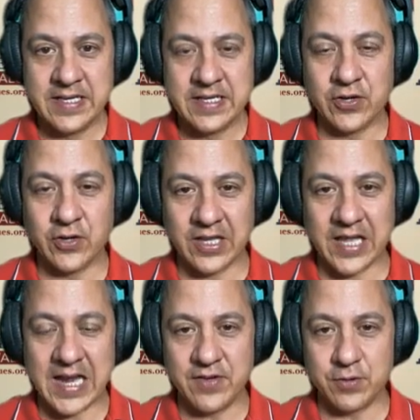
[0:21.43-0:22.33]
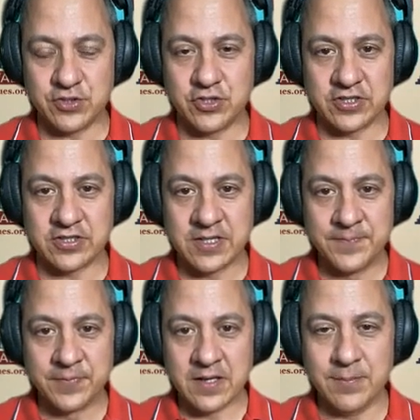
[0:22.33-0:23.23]
a lot of it was just
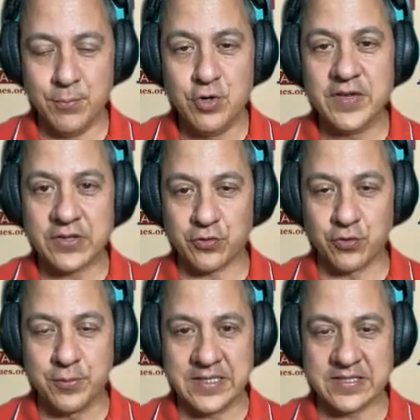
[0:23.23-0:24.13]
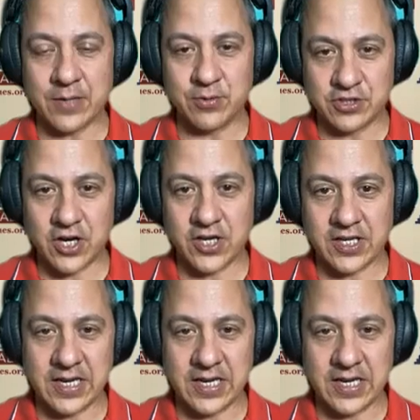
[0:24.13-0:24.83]
moving through me as I was talking.